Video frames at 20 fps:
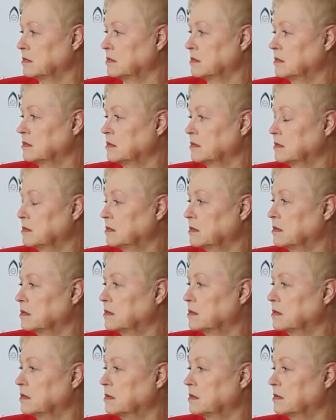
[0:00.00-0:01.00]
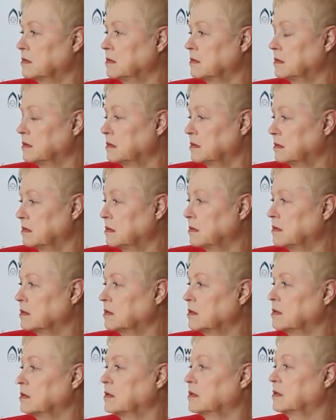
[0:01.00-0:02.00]

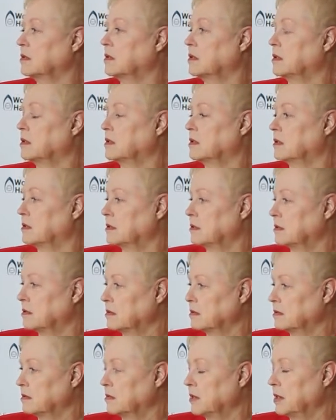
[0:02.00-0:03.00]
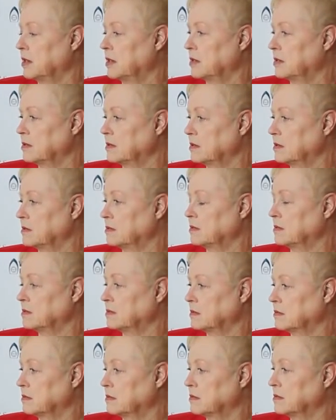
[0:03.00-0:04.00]

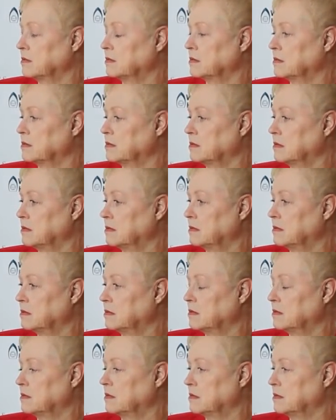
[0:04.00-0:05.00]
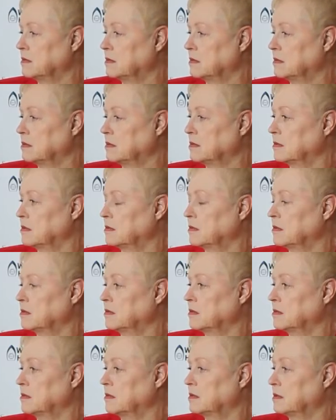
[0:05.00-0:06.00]

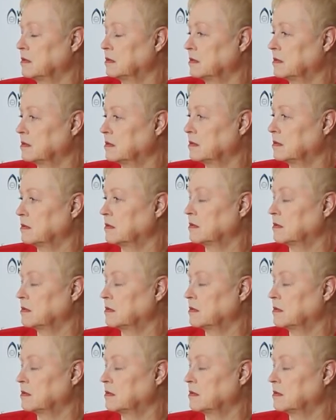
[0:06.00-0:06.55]
(silent)